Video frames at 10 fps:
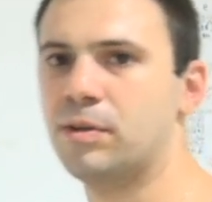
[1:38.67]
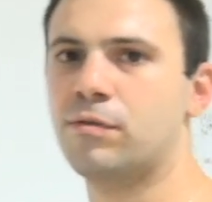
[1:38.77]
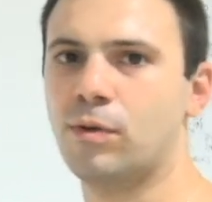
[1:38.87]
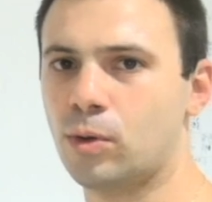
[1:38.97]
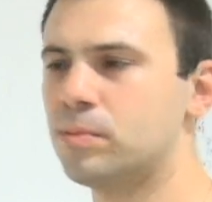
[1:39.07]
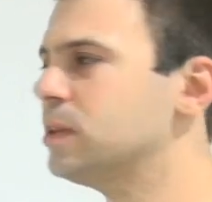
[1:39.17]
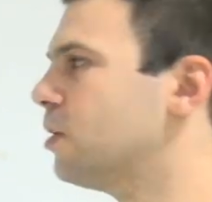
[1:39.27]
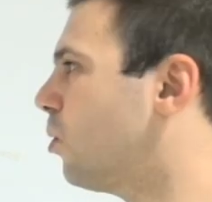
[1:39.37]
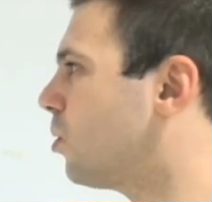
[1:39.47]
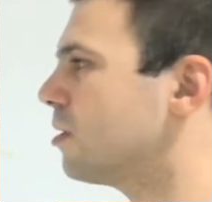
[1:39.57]
performed
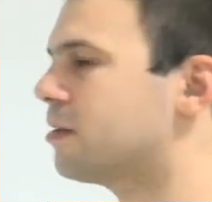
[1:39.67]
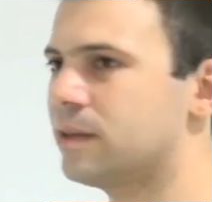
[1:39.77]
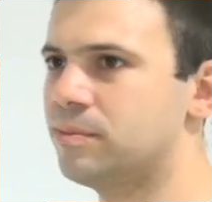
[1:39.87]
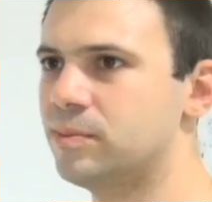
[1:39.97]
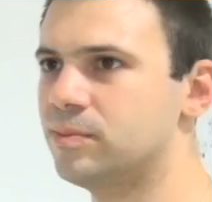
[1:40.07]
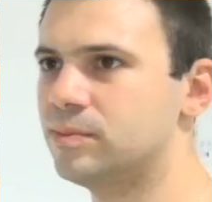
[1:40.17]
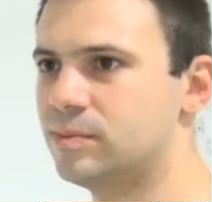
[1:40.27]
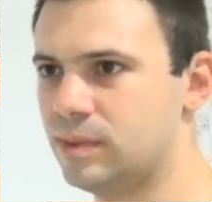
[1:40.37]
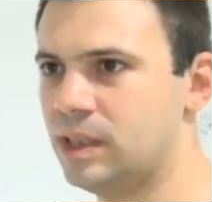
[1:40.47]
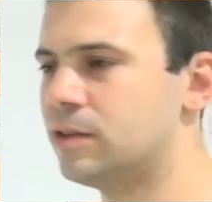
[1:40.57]
or
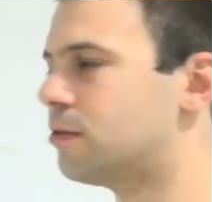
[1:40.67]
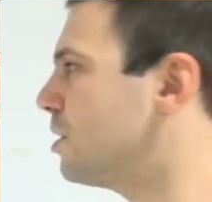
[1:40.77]
in a